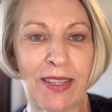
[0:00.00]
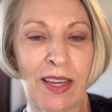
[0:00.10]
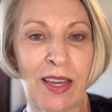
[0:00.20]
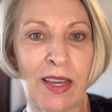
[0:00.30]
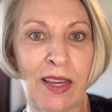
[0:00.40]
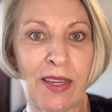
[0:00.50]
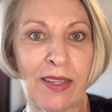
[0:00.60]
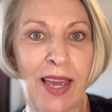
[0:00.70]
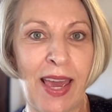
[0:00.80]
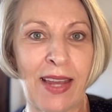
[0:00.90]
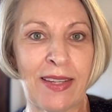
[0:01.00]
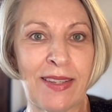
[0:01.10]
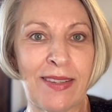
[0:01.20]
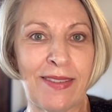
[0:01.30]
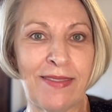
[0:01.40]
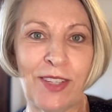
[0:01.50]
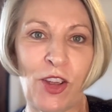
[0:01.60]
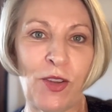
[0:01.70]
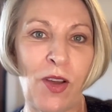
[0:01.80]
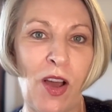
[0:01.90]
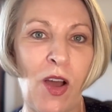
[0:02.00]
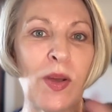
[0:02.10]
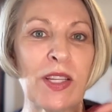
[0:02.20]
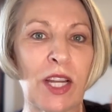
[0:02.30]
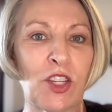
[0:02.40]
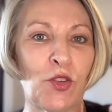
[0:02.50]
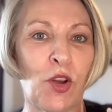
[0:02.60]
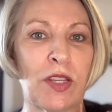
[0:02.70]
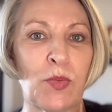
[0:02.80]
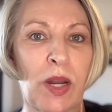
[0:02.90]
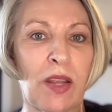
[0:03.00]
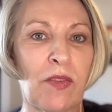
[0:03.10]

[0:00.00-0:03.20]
And, I always like to throw this one in.